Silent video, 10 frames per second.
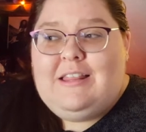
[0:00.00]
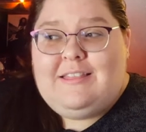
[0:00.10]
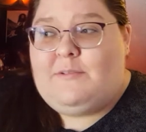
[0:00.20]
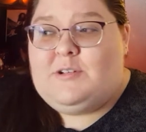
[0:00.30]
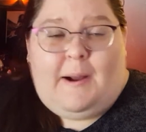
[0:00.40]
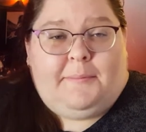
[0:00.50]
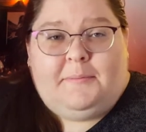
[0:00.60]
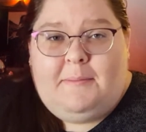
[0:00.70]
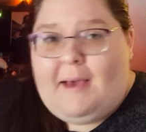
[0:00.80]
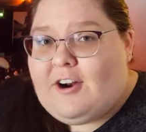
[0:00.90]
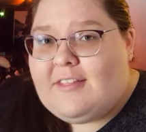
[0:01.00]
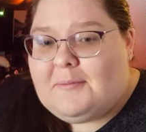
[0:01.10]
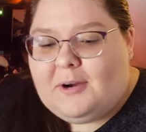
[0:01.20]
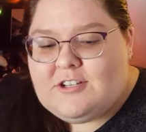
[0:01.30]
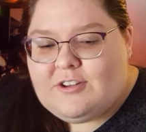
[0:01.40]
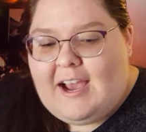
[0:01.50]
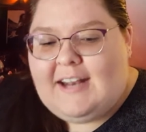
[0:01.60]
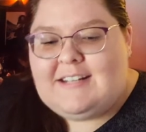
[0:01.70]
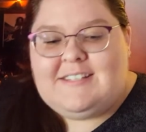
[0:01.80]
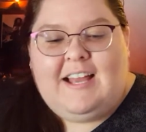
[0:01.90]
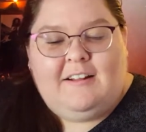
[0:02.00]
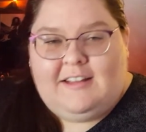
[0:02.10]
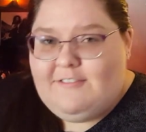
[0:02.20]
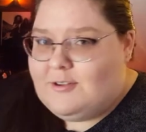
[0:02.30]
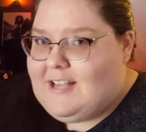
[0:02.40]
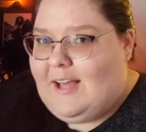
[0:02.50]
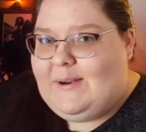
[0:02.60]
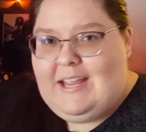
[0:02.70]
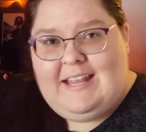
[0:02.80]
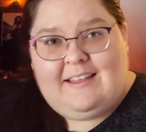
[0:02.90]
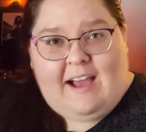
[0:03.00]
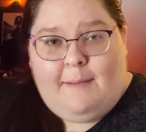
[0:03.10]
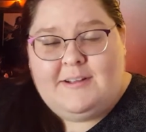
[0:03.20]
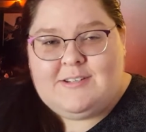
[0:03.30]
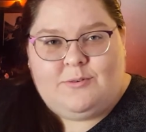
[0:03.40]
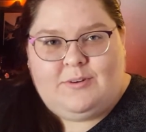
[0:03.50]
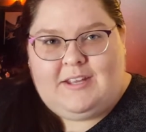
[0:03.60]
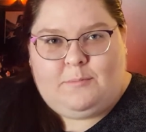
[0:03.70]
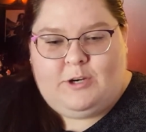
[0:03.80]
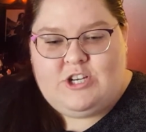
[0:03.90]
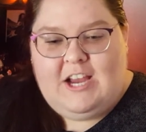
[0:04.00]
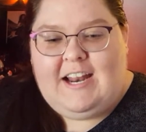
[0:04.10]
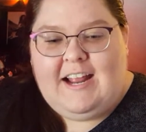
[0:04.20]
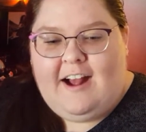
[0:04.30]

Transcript: that was probably better than Parental Guidance, leave those down in the comments. I would really appreciate it.